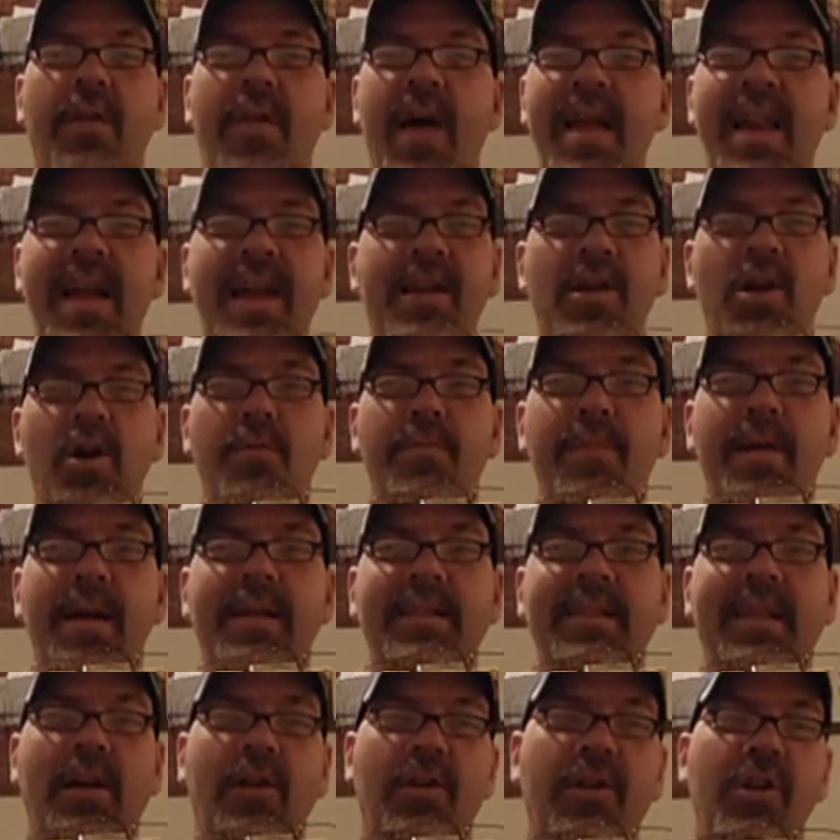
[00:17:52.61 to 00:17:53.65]
That ain't no
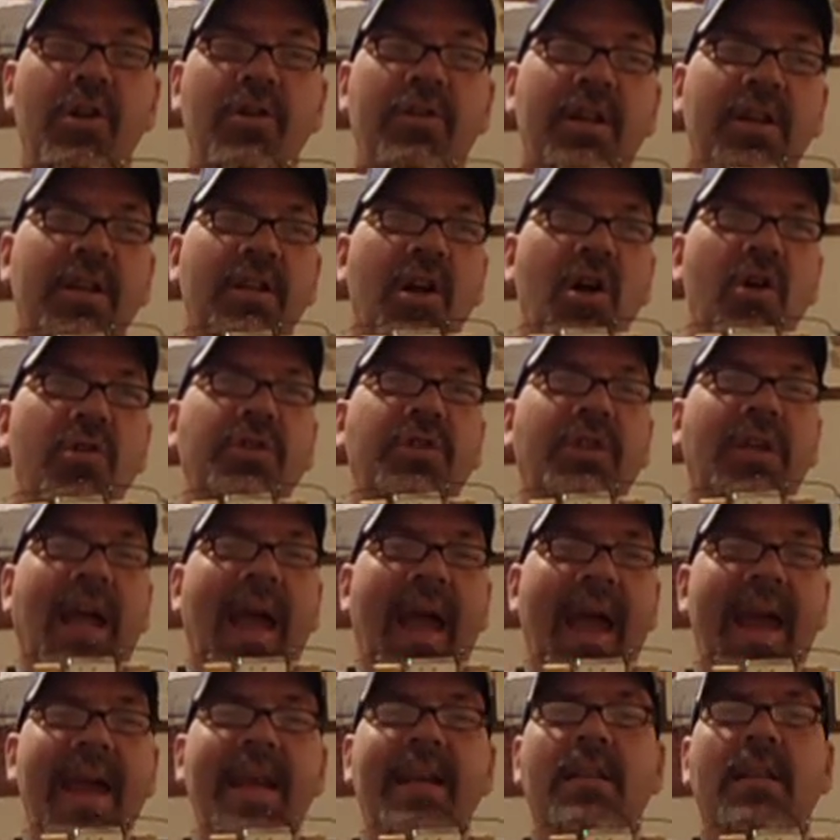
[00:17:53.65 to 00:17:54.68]
big deal. You can go to
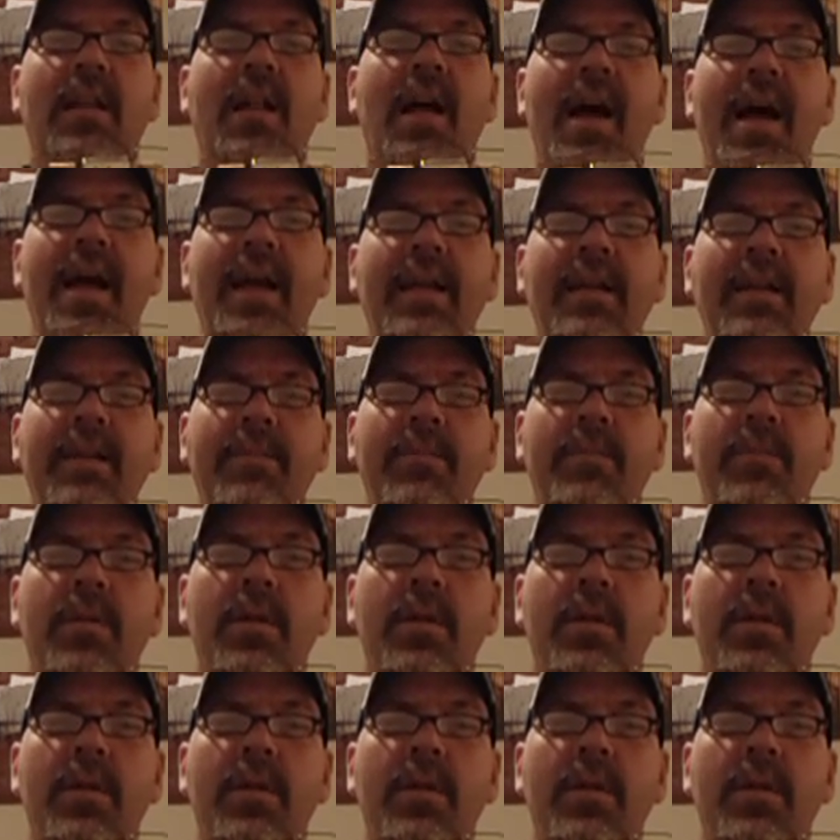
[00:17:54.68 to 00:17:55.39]
A-Line,